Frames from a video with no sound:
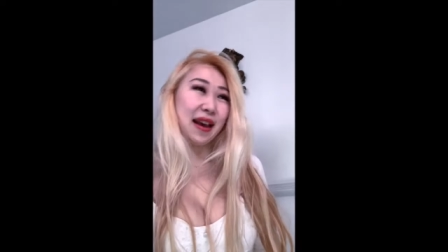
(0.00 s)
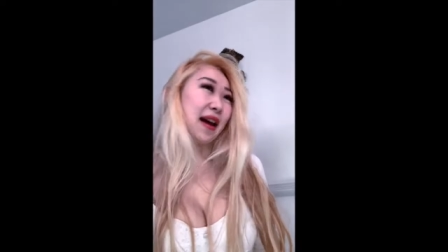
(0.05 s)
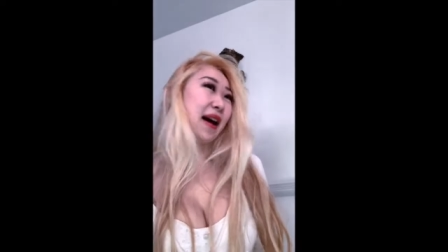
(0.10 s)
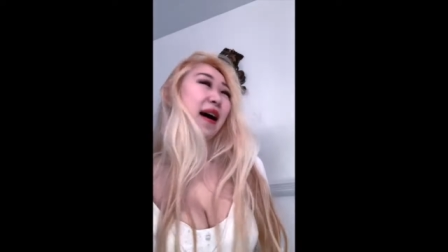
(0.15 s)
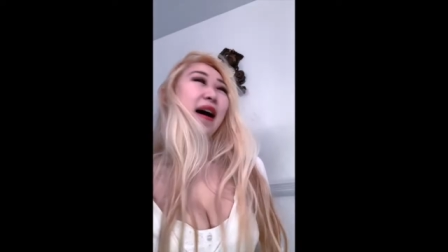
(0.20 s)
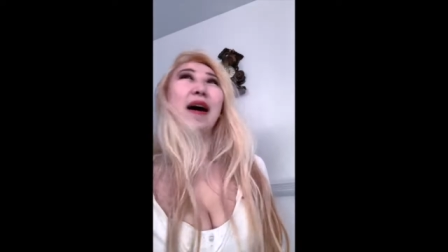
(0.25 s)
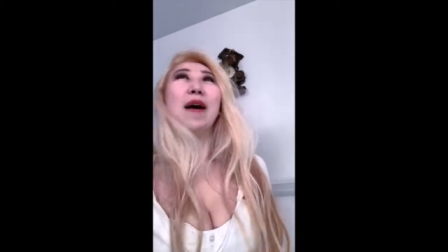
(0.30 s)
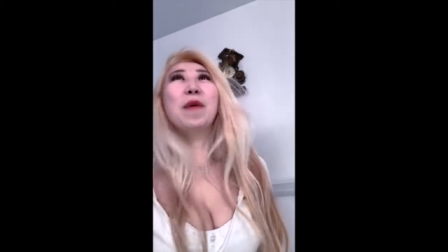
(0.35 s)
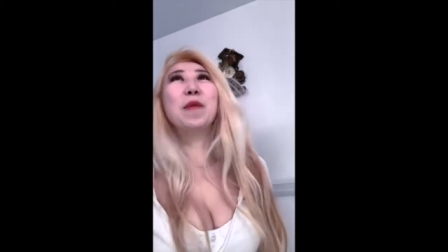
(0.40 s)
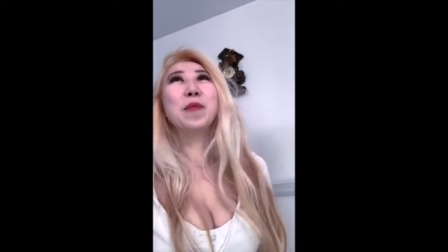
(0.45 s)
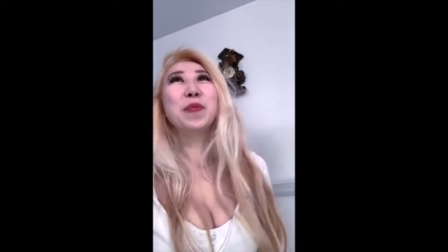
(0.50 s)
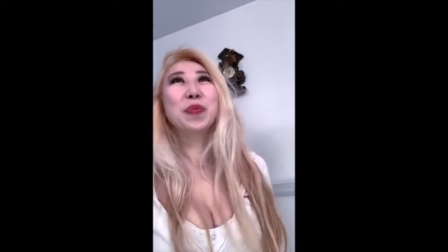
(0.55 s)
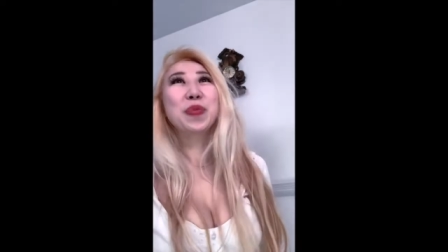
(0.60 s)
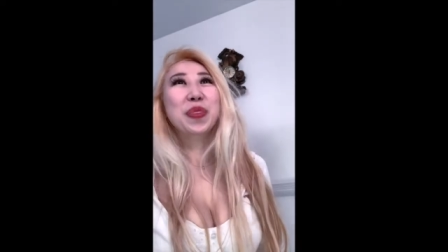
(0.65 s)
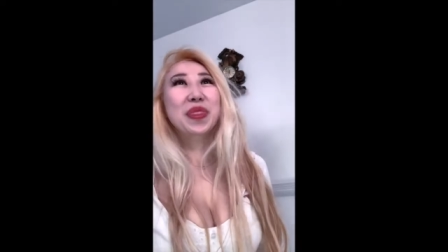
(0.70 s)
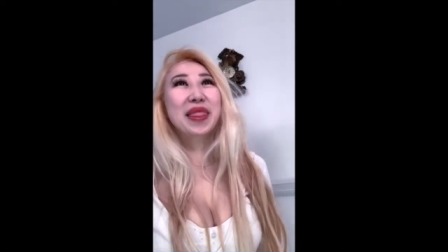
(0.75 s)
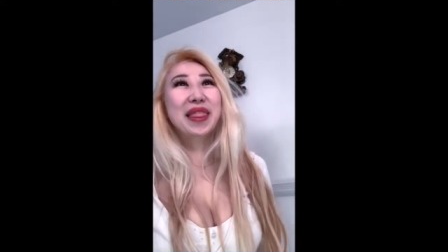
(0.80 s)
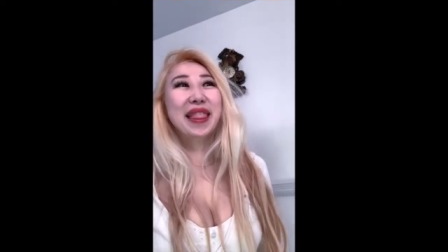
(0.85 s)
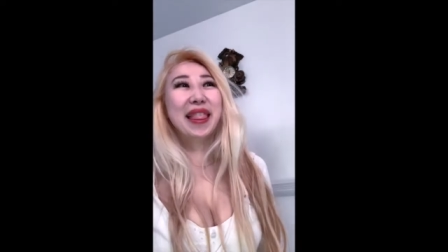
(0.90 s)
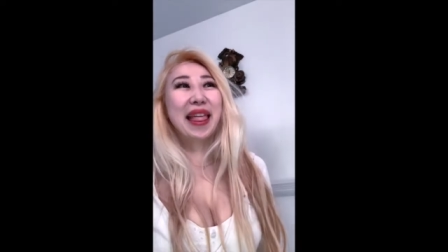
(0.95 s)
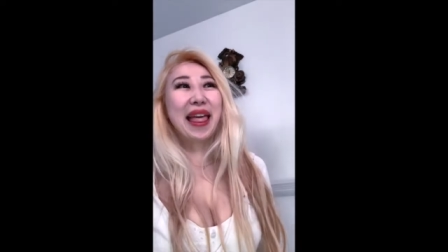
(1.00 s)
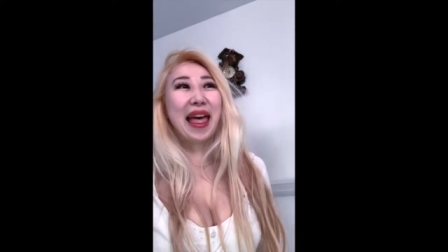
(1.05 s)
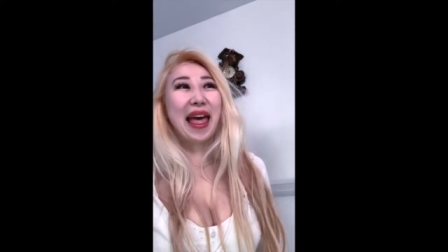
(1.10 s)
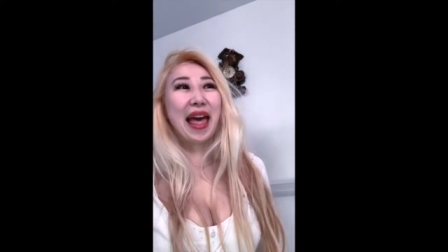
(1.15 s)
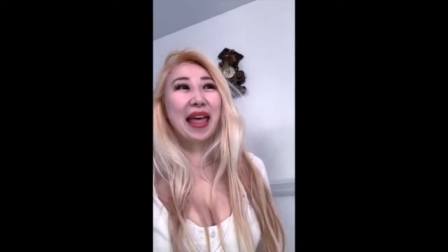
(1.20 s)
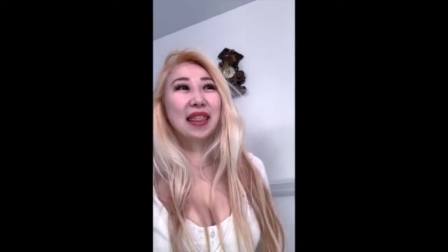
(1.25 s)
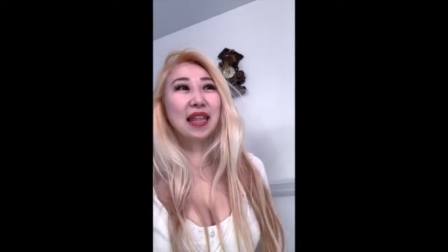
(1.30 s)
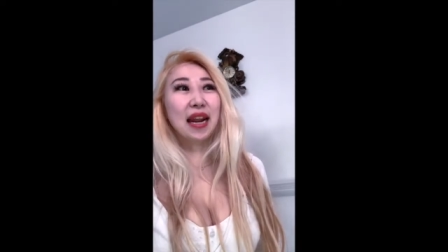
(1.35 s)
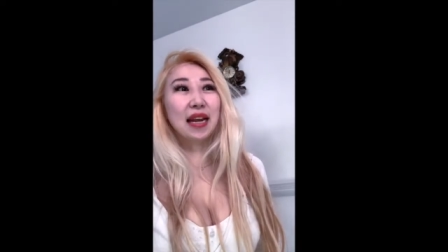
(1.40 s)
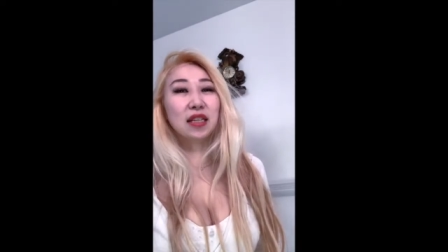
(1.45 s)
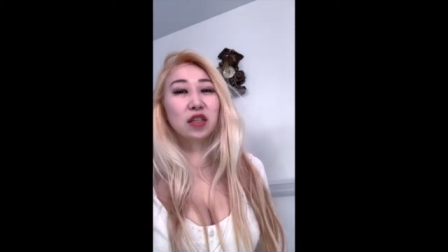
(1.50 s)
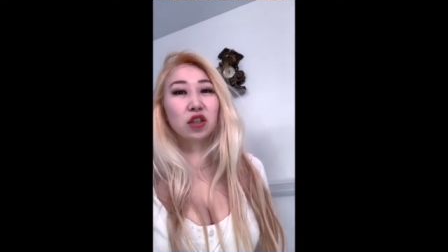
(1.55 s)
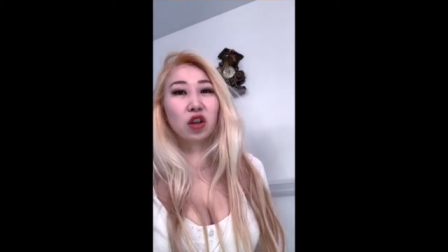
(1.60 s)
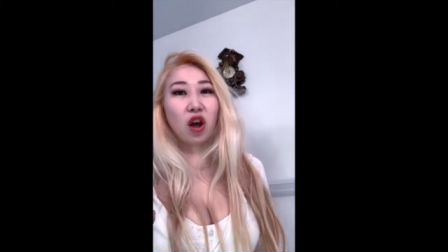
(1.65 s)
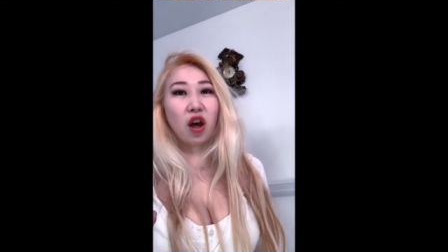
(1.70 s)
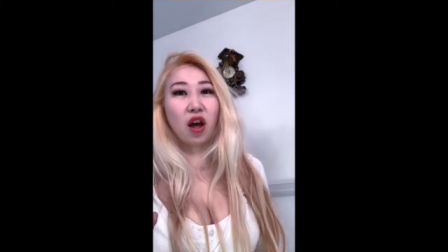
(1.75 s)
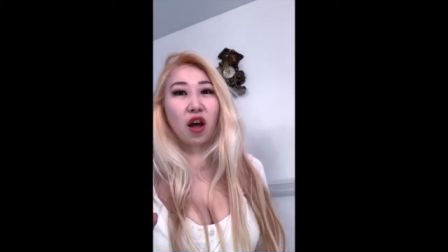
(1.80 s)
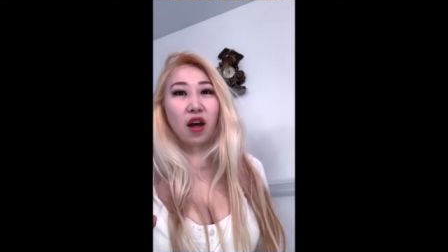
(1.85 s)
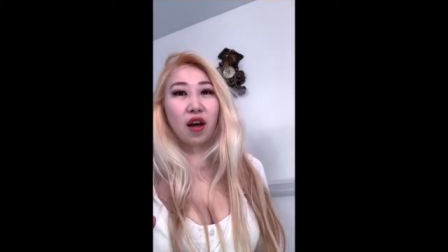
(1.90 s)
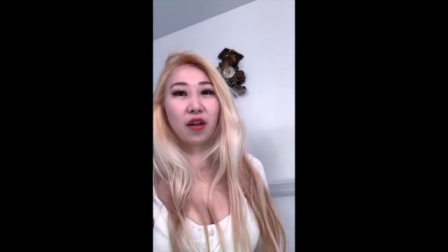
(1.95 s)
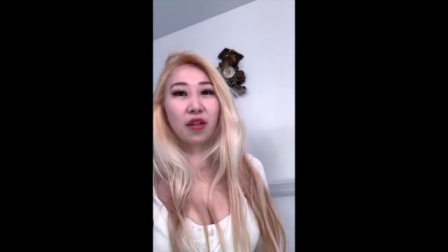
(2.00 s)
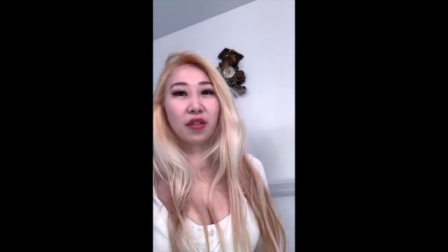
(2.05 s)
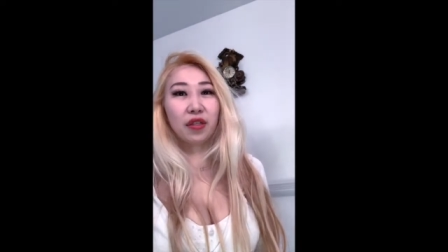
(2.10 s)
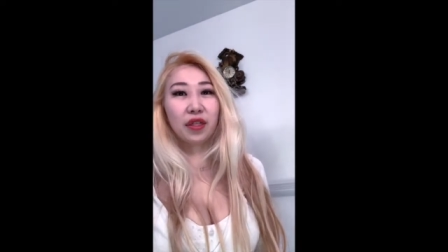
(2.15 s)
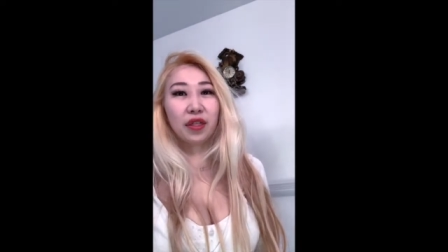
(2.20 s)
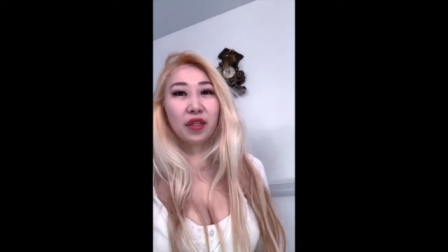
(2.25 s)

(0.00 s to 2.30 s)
And then I saw